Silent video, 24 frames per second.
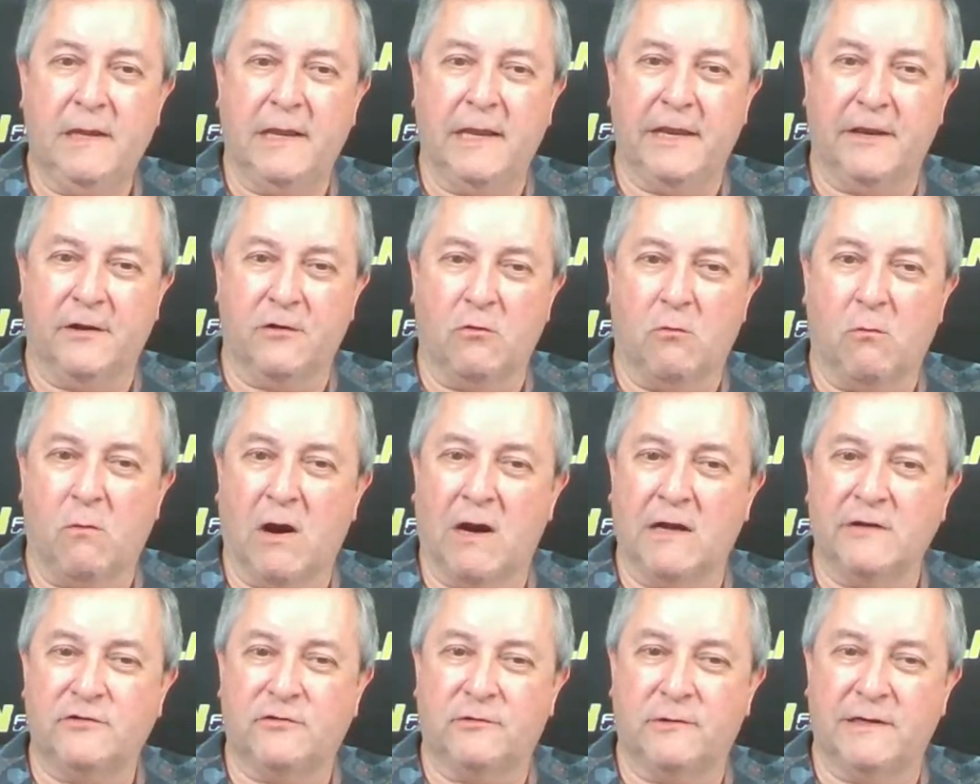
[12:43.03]
a
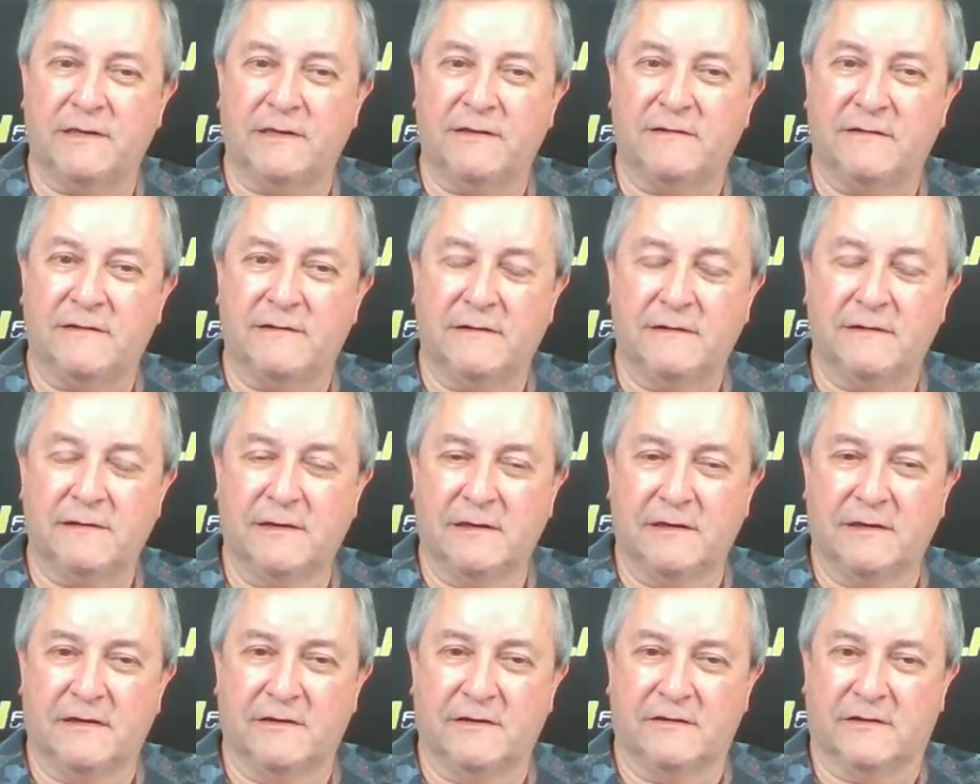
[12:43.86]
quadrant
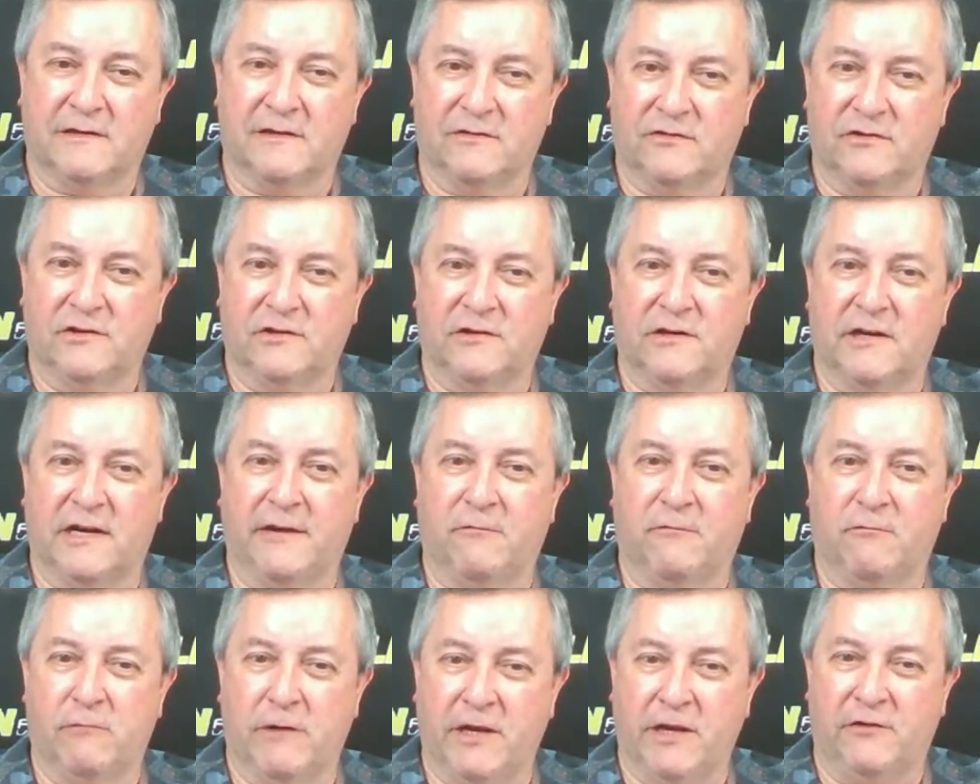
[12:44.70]
is considered
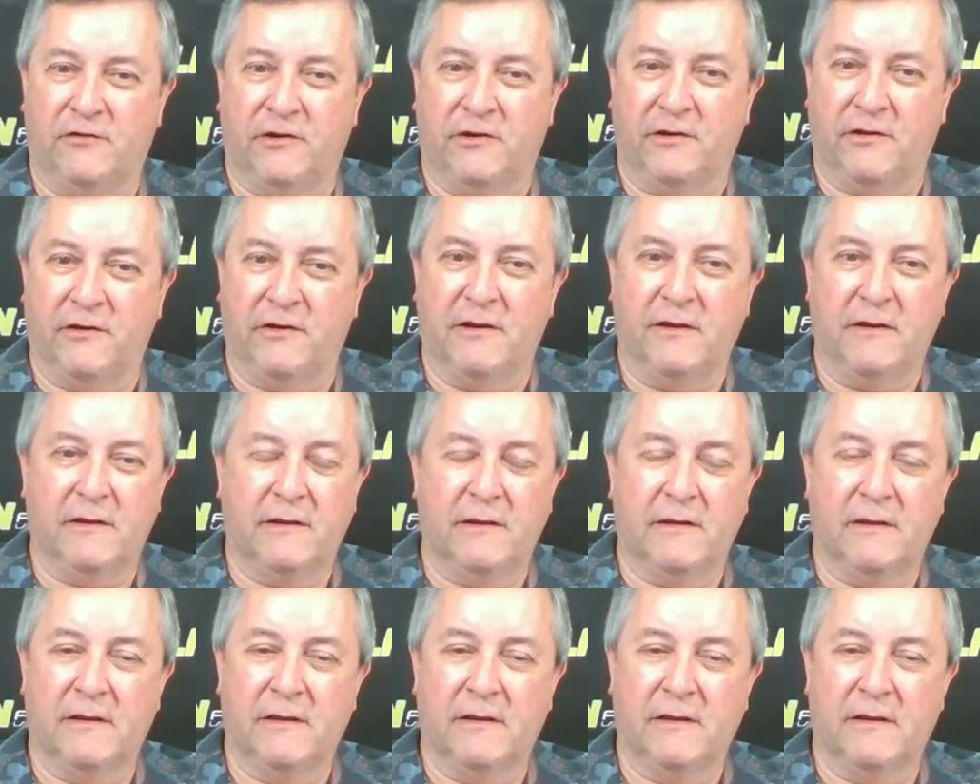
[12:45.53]
a region